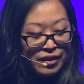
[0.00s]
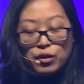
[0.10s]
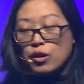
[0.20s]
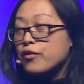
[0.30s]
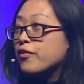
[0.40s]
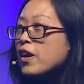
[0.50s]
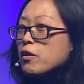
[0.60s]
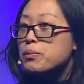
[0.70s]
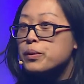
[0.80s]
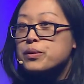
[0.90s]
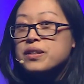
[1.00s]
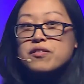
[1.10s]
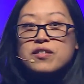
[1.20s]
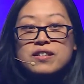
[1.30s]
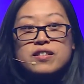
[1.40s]
there are a lot of variables and
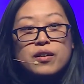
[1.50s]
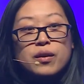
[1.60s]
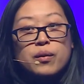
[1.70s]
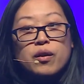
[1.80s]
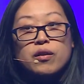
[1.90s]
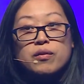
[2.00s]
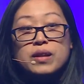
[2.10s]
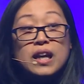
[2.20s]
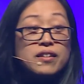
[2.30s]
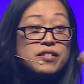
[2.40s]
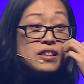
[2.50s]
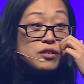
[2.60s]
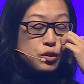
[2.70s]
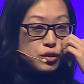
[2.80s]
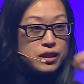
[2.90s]
things that go on that I think
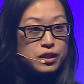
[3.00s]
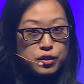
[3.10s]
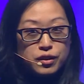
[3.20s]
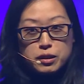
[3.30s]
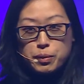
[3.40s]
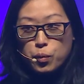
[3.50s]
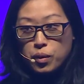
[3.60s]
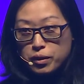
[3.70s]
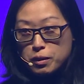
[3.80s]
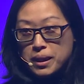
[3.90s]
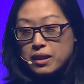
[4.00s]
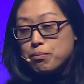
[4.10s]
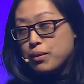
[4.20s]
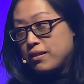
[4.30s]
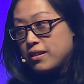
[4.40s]
truly you don't need to be worried
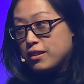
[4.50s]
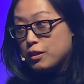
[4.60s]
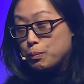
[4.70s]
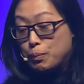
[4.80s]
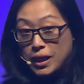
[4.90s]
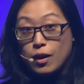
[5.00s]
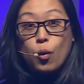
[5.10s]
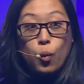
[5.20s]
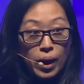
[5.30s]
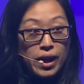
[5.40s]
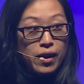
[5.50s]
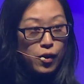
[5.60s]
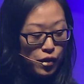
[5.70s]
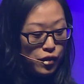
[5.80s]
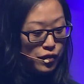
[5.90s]
about, but I think just being aware
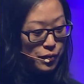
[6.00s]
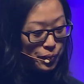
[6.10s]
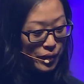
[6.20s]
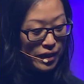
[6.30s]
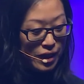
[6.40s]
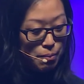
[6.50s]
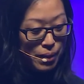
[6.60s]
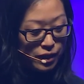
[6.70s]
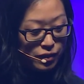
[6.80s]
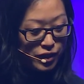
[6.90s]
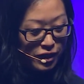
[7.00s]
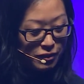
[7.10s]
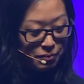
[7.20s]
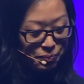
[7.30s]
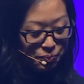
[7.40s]
of and the impact of data.
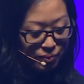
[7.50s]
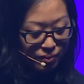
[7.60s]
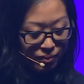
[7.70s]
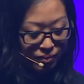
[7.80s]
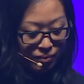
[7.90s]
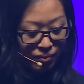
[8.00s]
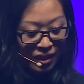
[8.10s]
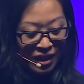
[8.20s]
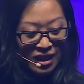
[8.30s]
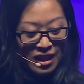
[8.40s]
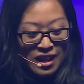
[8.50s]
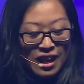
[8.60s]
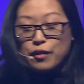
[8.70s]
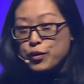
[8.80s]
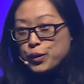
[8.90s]

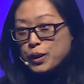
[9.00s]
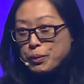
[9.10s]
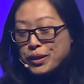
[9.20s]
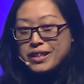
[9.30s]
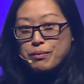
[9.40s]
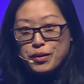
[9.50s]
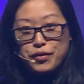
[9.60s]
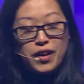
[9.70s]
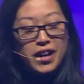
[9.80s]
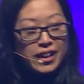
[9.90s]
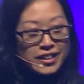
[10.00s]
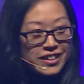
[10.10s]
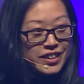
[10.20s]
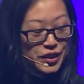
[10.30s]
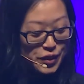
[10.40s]
And of course, I put in some of the fines
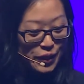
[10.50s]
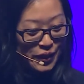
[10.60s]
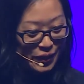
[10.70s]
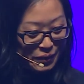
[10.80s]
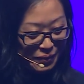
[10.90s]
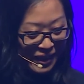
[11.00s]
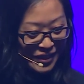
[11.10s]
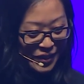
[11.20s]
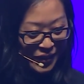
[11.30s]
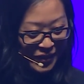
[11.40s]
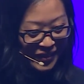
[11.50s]
just to make sure,